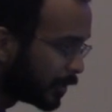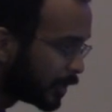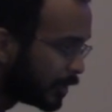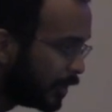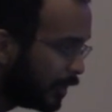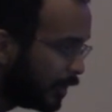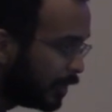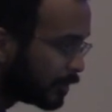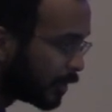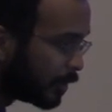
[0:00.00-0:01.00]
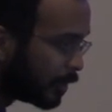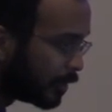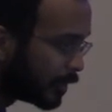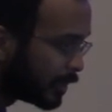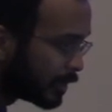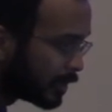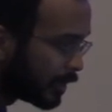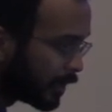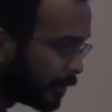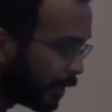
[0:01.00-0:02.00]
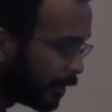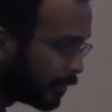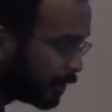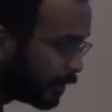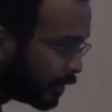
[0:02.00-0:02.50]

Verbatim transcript: works. So this dot set timeout